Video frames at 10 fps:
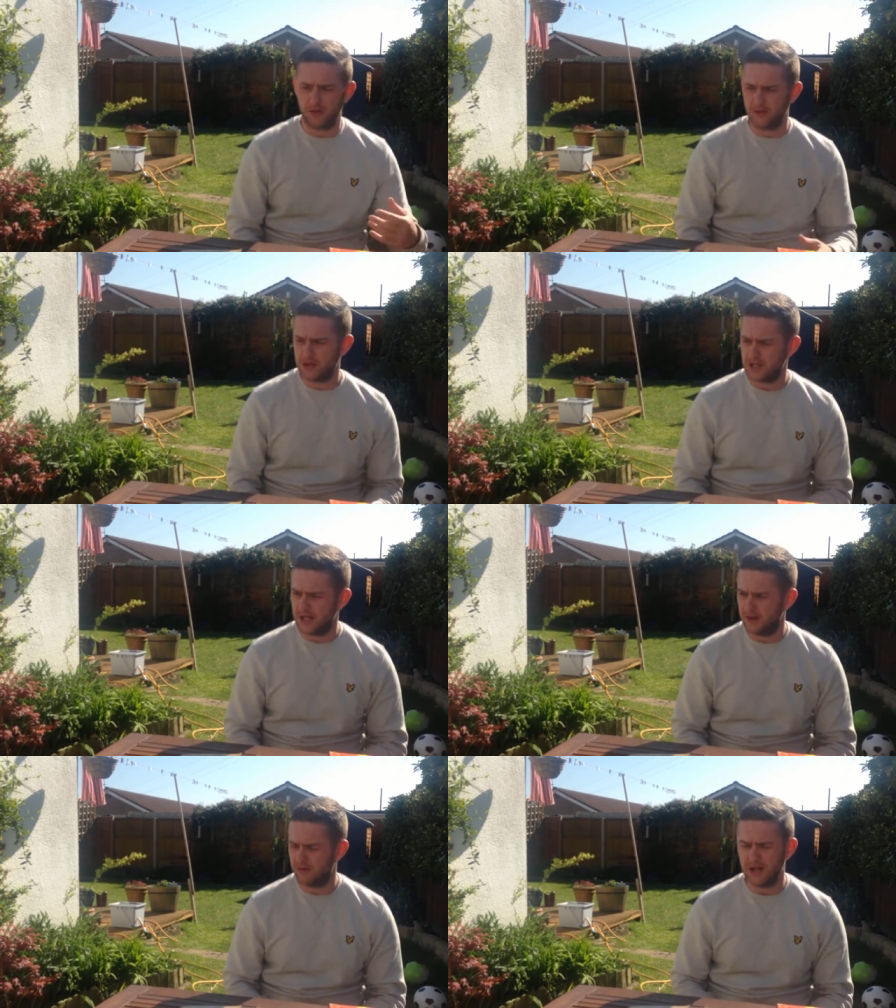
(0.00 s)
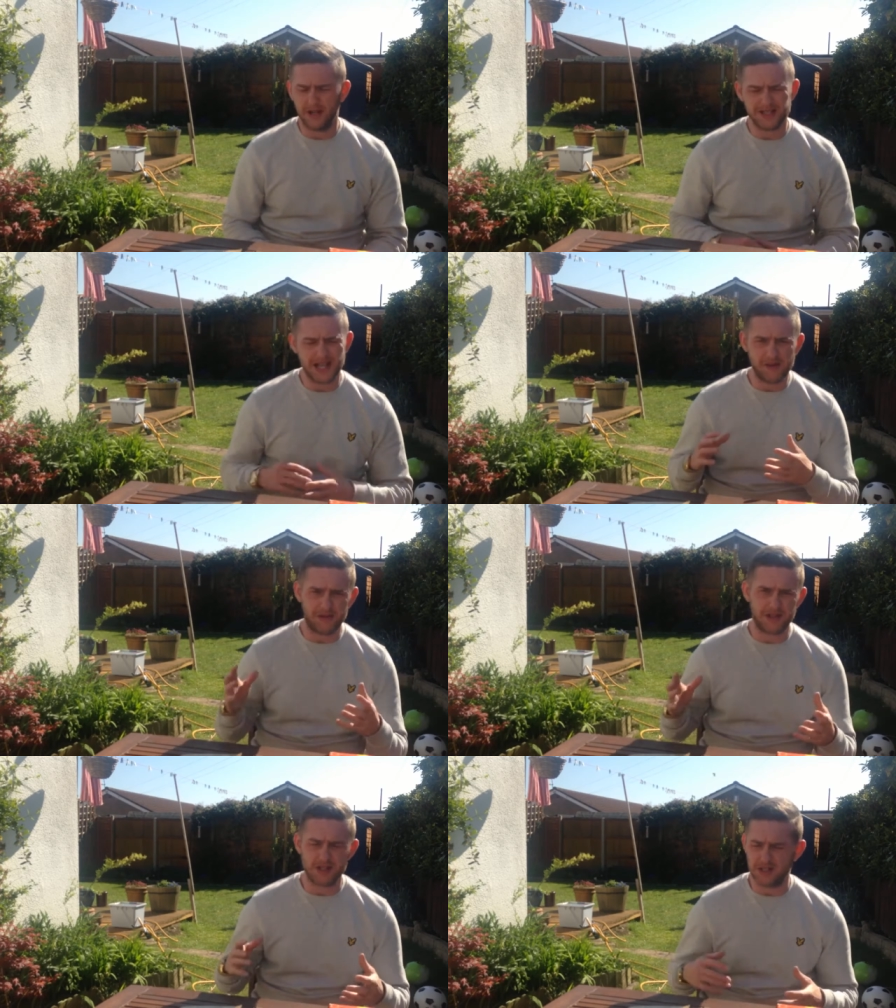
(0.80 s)
Or if you see a really nice
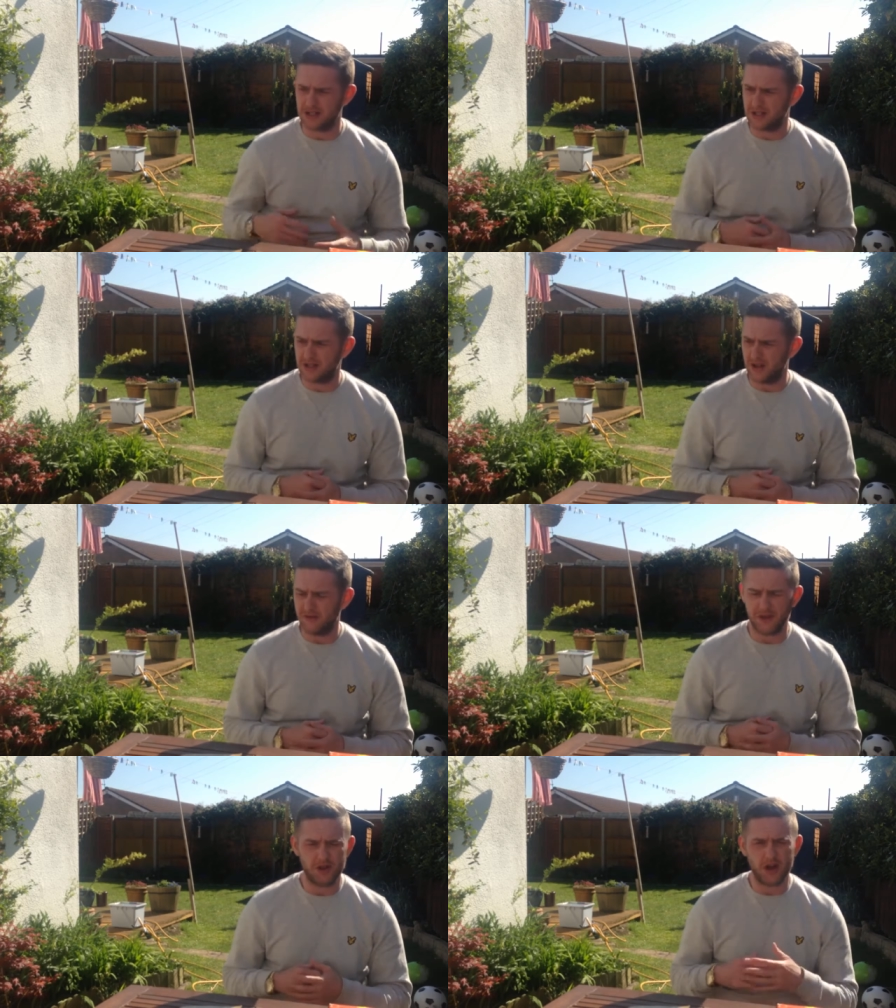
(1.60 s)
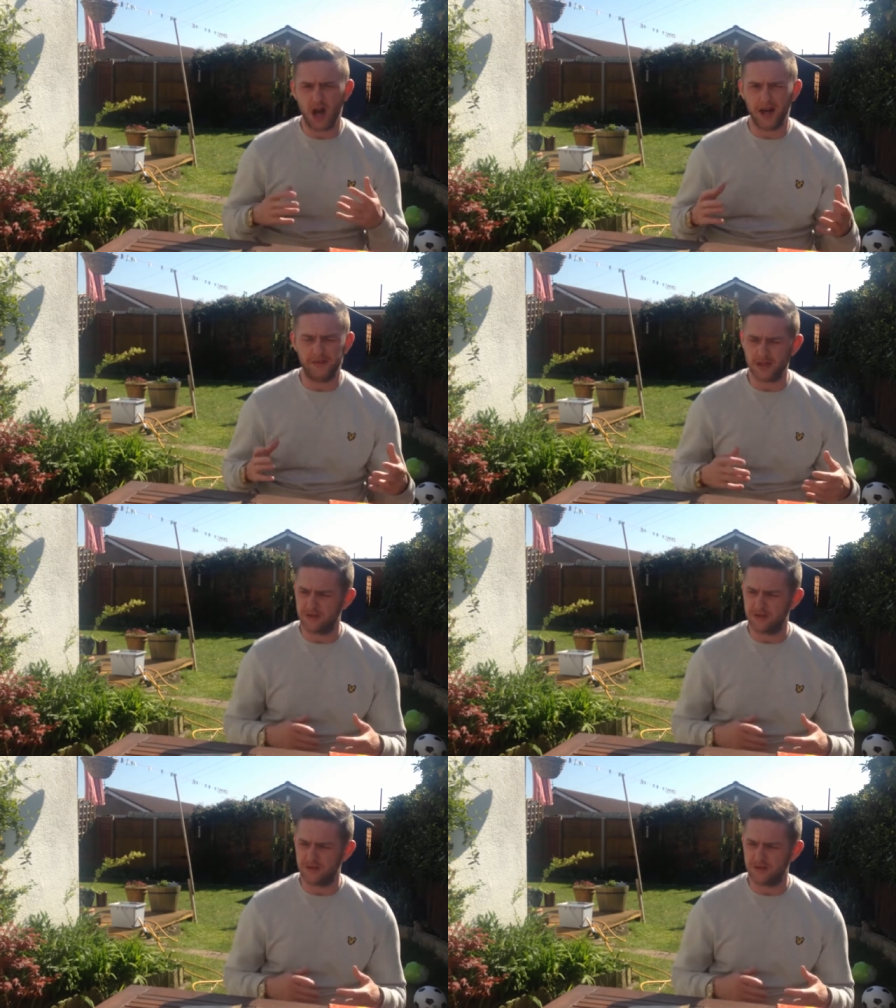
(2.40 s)
outfit, just don't think you can't have it,